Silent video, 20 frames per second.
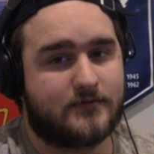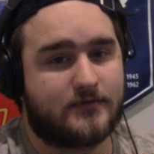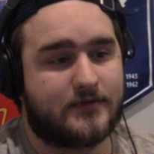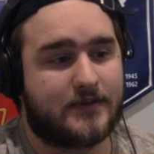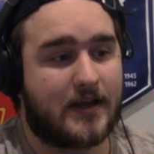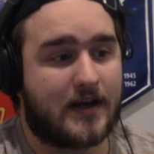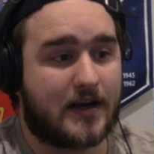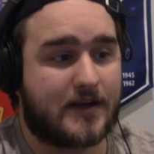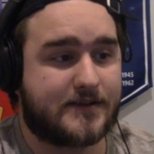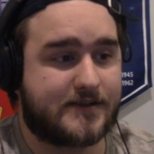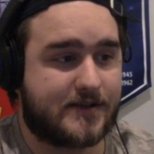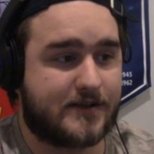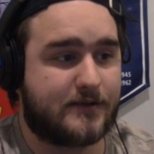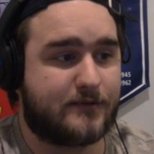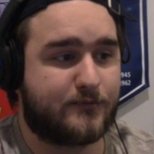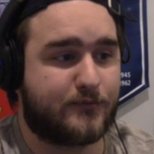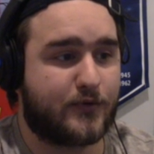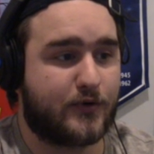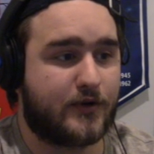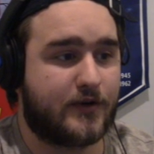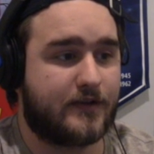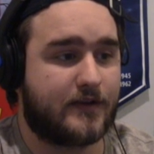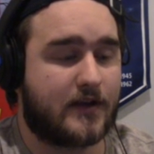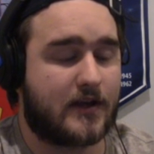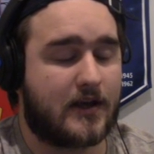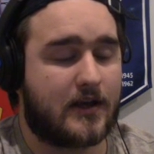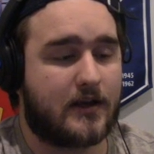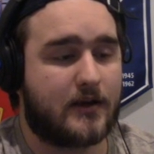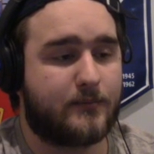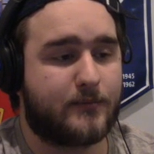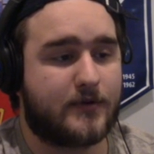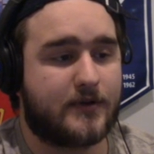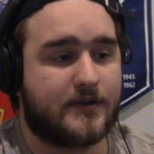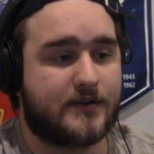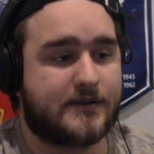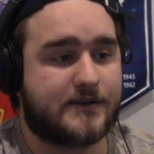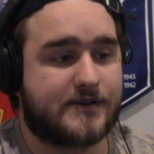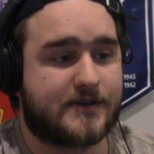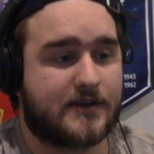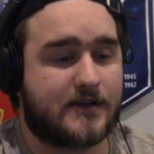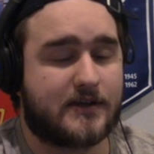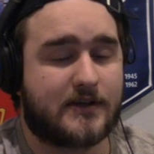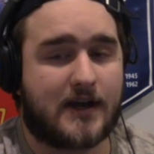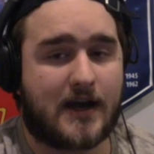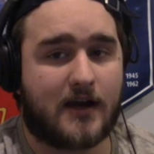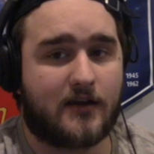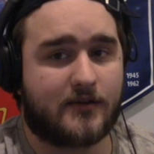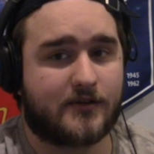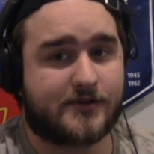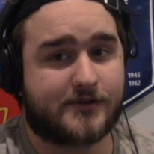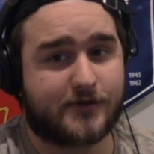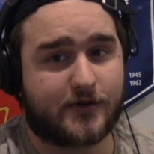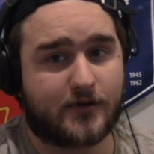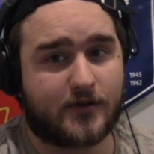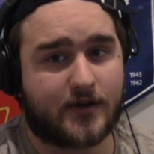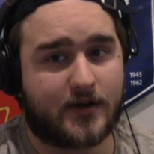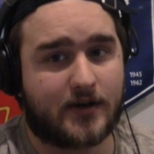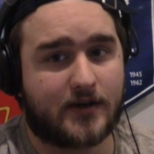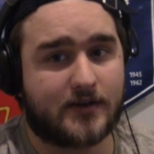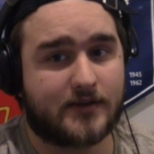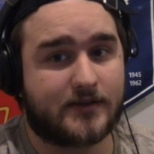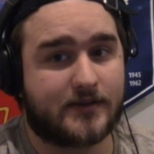I didn't put in the game is Alex Turcotte.